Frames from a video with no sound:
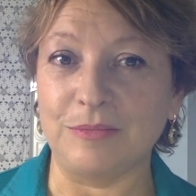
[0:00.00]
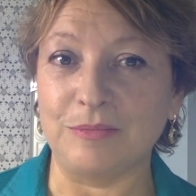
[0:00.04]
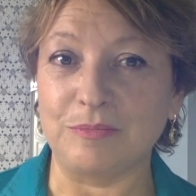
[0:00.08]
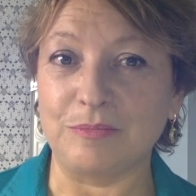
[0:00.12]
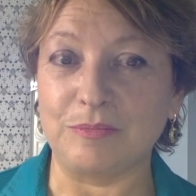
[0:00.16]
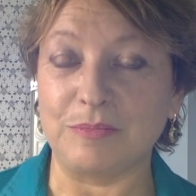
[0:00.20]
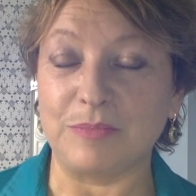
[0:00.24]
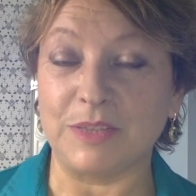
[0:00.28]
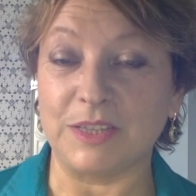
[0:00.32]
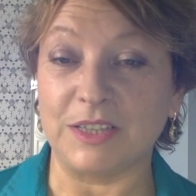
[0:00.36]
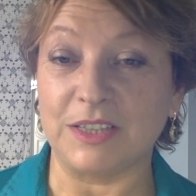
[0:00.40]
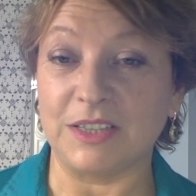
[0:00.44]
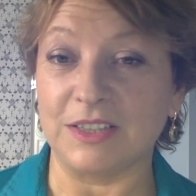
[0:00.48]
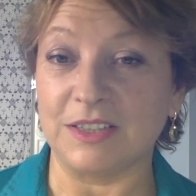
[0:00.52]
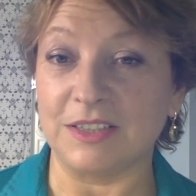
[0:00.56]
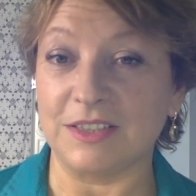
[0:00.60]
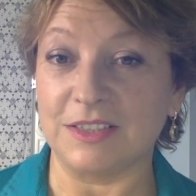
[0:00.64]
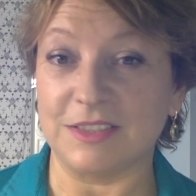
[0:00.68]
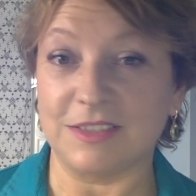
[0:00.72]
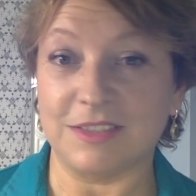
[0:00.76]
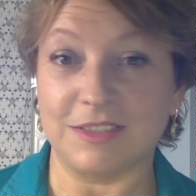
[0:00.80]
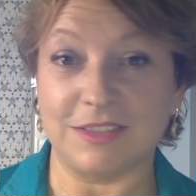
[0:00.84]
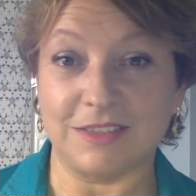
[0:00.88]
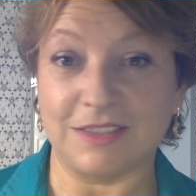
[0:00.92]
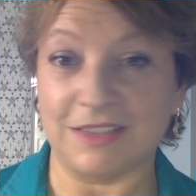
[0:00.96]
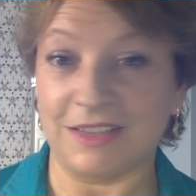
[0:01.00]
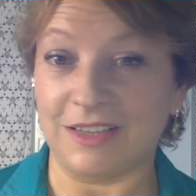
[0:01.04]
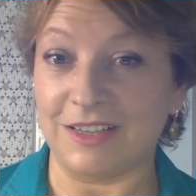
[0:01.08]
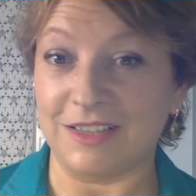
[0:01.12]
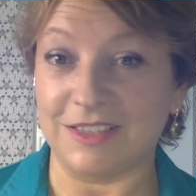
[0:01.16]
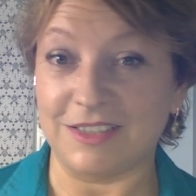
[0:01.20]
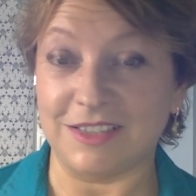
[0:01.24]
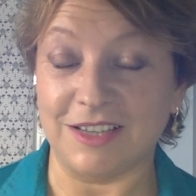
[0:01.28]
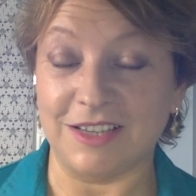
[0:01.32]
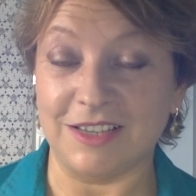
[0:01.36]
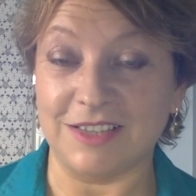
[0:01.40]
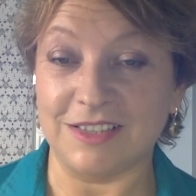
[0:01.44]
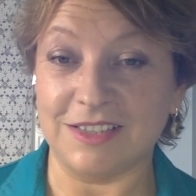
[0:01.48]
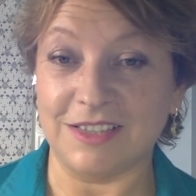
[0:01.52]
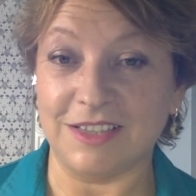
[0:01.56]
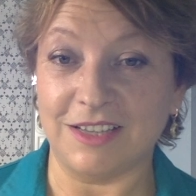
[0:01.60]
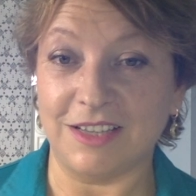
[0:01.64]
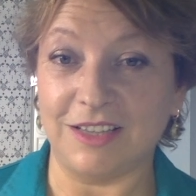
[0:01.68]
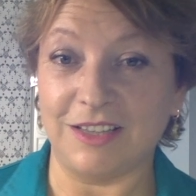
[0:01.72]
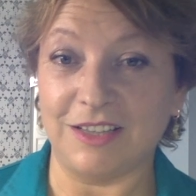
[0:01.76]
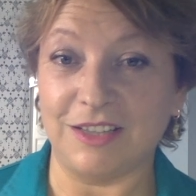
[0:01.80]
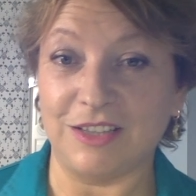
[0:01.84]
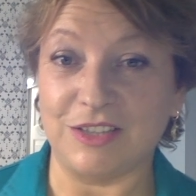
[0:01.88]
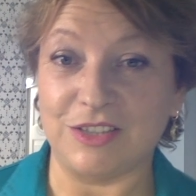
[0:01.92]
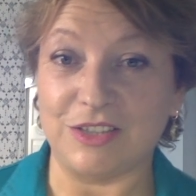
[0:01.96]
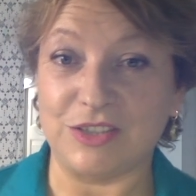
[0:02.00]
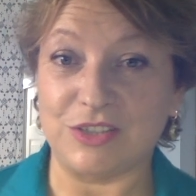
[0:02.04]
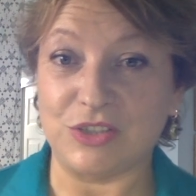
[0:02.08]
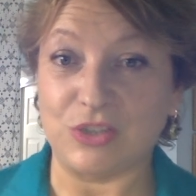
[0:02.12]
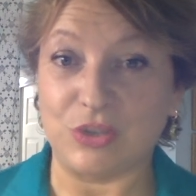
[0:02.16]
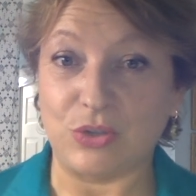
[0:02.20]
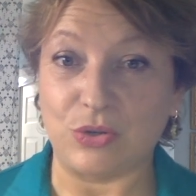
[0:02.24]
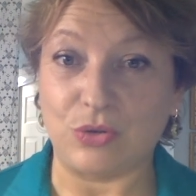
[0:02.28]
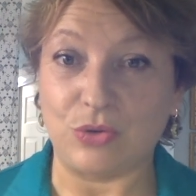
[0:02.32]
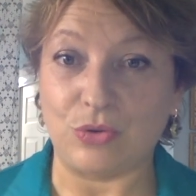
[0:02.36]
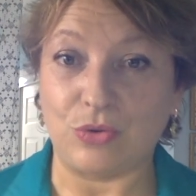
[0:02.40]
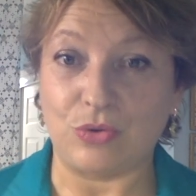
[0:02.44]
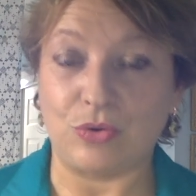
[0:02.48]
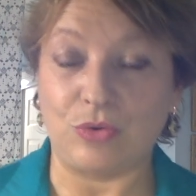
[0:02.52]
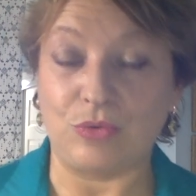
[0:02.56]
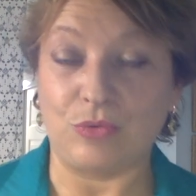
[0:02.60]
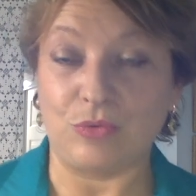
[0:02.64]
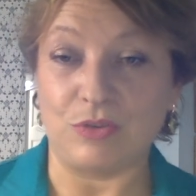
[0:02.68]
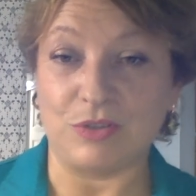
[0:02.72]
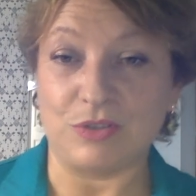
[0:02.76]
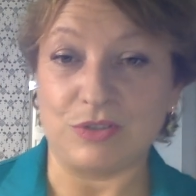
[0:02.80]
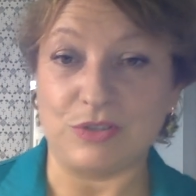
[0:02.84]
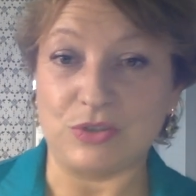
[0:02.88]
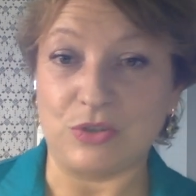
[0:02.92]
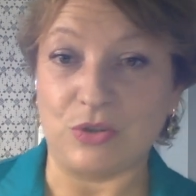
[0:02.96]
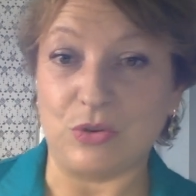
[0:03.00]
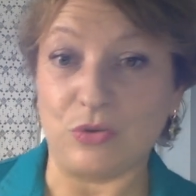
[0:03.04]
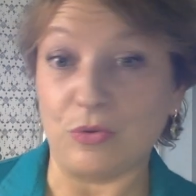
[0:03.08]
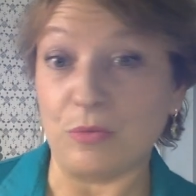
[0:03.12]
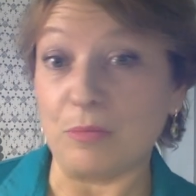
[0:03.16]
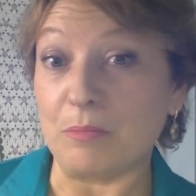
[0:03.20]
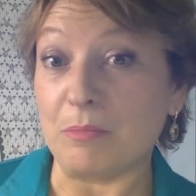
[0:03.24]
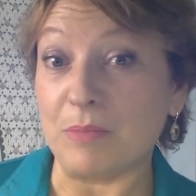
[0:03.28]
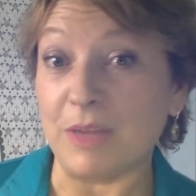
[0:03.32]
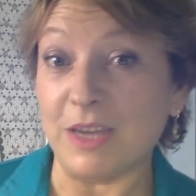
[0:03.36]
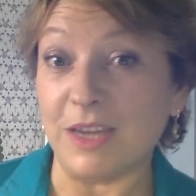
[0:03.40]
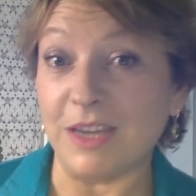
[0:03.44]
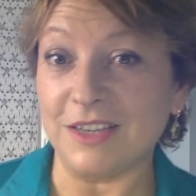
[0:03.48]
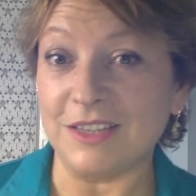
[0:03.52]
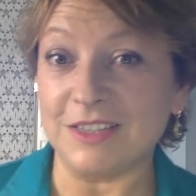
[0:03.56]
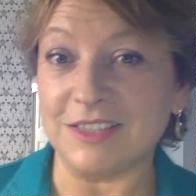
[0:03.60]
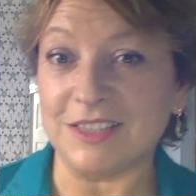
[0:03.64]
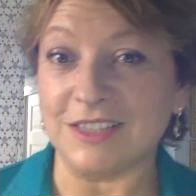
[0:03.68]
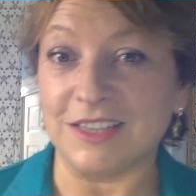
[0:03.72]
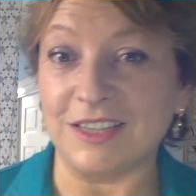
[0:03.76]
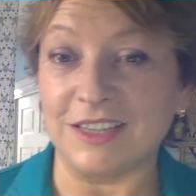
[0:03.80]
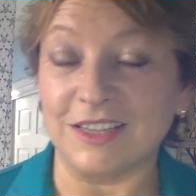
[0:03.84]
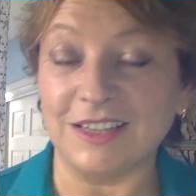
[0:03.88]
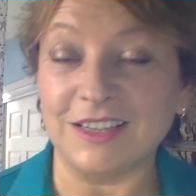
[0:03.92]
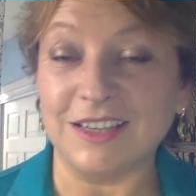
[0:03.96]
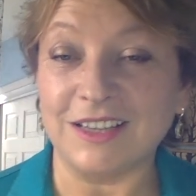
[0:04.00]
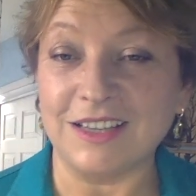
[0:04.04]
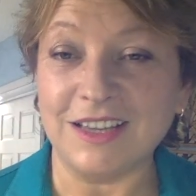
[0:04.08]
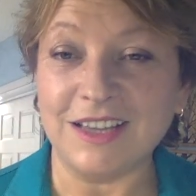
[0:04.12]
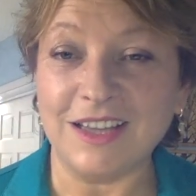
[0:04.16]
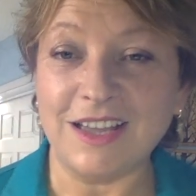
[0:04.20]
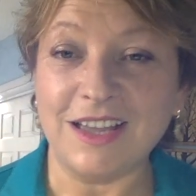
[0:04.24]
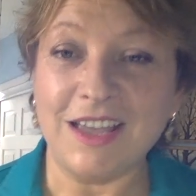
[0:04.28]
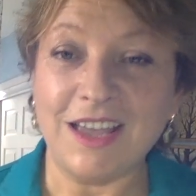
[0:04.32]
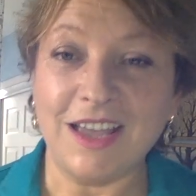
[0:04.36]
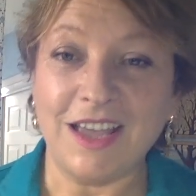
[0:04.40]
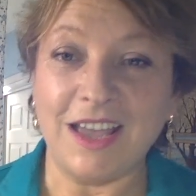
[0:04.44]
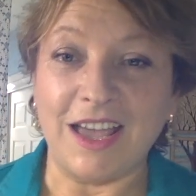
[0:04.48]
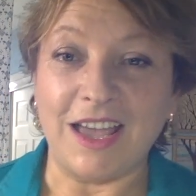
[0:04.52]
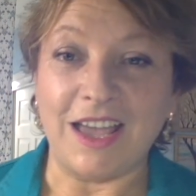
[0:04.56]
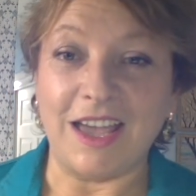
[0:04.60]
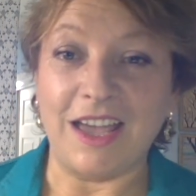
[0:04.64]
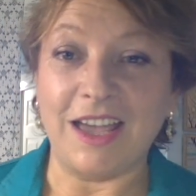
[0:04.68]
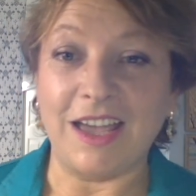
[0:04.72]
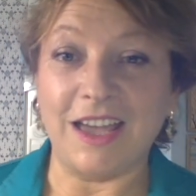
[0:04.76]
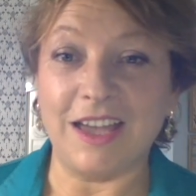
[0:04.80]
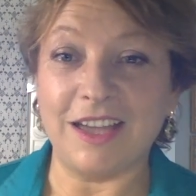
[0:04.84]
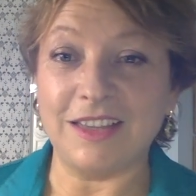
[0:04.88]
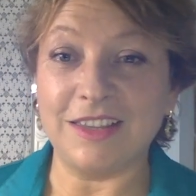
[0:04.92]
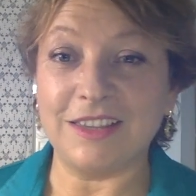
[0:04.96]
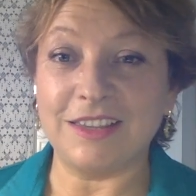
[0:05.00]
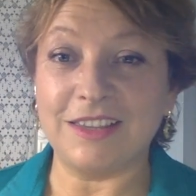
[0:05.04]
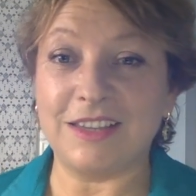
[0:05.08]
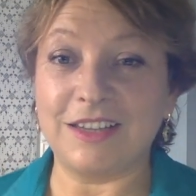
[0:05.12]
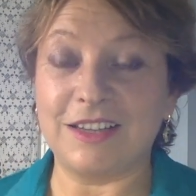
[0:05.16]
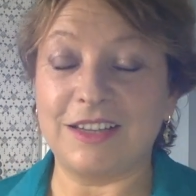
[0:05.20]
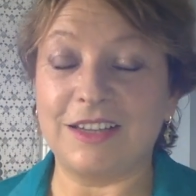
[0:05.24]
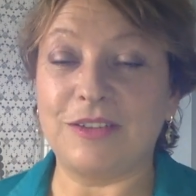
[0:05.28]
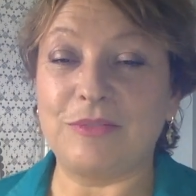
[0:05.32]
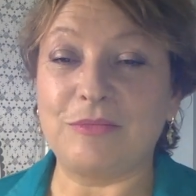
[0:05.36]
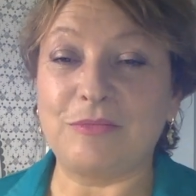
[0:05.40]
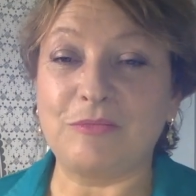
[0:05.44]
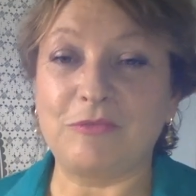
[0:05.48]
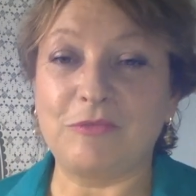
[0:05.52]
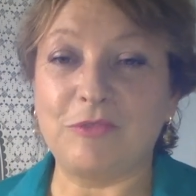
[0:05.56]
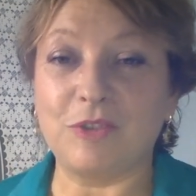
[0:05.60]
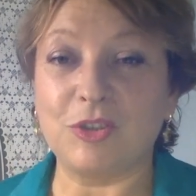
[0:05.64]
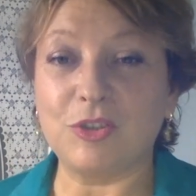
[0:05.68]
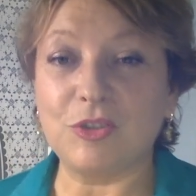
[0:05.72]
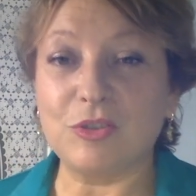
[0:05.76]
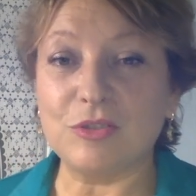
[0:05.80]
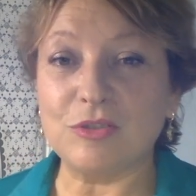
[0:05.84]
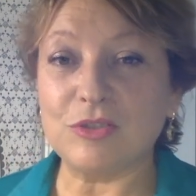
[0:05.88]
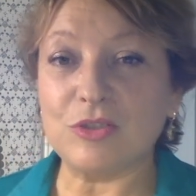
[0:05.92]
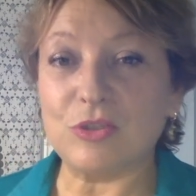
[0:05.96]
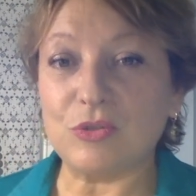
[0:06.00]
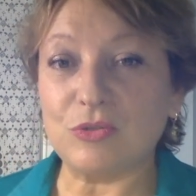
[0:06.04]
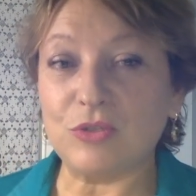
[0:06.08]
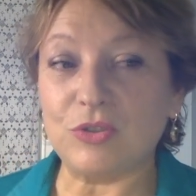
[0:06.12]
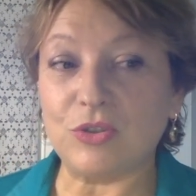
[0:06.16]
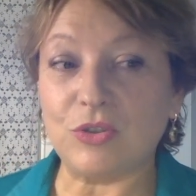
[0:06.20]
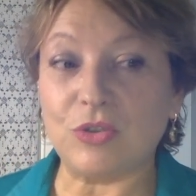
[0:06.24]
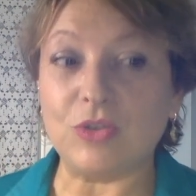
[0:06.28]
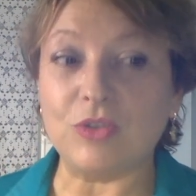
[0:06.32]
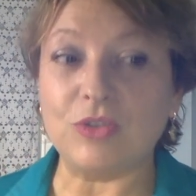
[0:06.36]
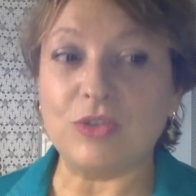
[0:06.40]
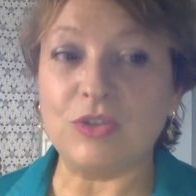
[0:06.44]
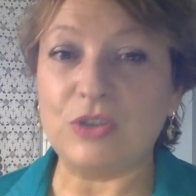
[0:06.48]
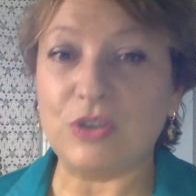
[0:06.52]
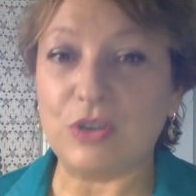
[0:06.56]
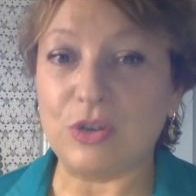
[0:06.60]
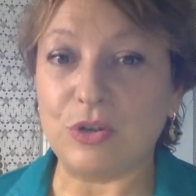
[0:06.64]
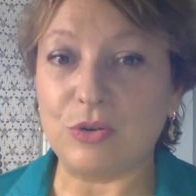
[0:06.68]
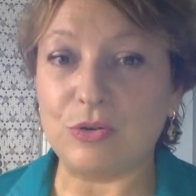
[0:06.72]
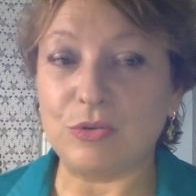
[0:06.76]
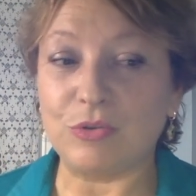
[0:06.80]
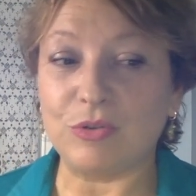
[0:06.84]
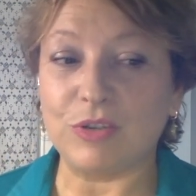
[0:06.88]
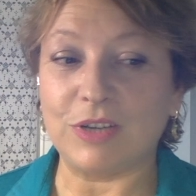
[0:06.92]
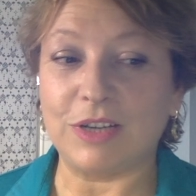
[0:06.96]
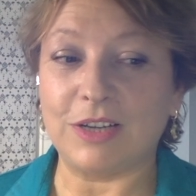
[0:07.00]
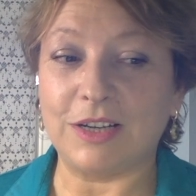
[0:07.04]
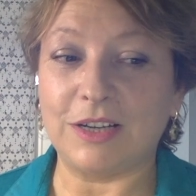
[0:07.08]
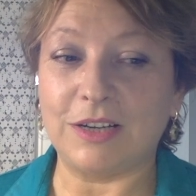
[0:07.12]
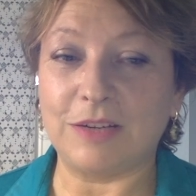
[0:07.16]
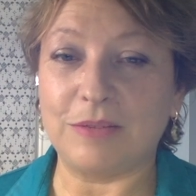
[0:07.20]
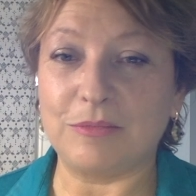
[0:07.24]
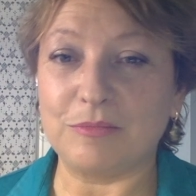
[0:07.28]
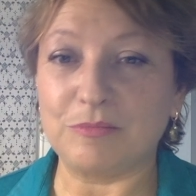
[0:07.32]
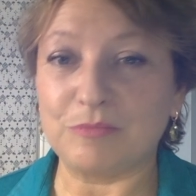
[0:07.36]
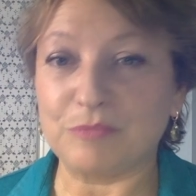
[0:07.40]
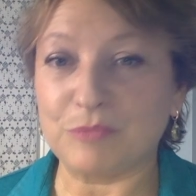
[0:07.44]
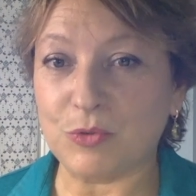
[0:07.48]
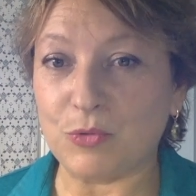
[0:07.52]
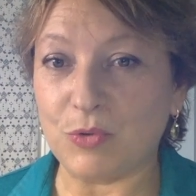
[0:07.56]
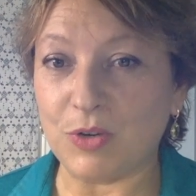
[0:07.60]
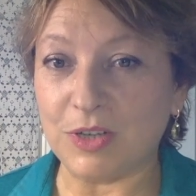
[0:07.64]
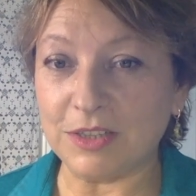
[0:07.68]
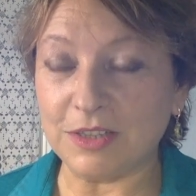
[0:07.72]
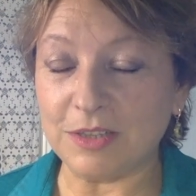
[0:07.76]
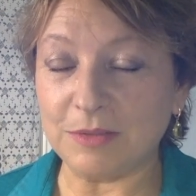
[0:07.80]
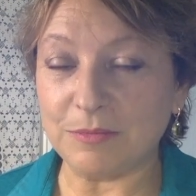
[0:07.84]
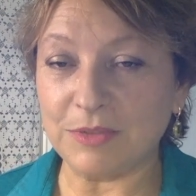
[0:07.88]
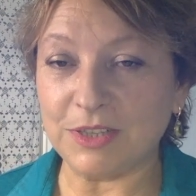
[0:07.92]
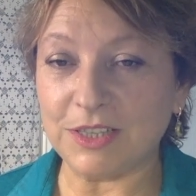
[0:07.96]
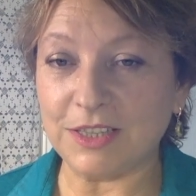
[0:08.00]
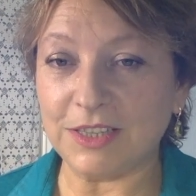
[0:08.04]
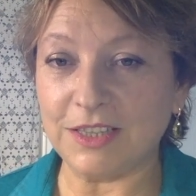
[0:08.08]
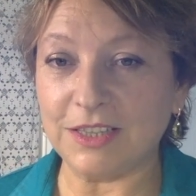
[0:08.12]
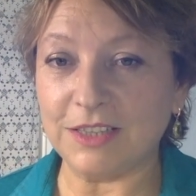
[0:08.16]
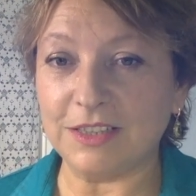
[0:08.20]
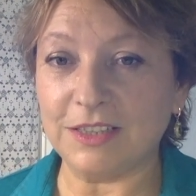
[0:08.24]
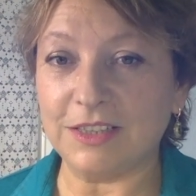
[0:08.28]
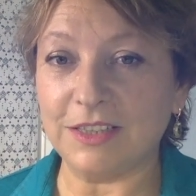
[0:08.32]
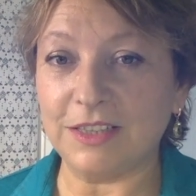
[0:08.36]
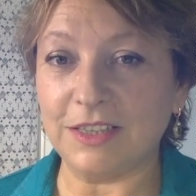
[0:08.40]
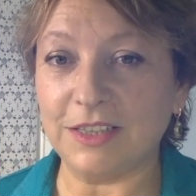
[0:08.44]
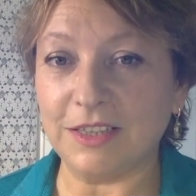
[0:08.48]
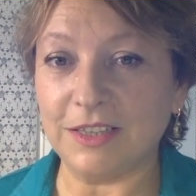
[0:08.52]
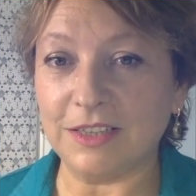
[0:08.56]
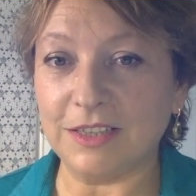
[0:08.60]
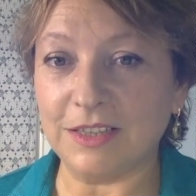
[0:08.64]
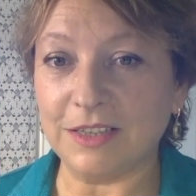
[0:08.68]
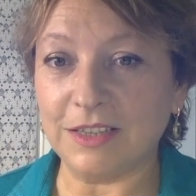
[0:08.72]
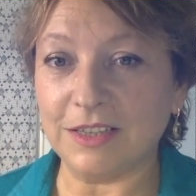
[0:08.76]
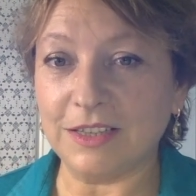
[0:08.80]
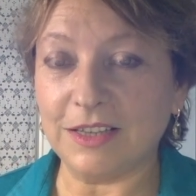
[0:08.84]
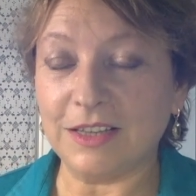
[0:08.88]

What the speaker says: because, as I said, it was so amazing. And for those who don't know, quantum healing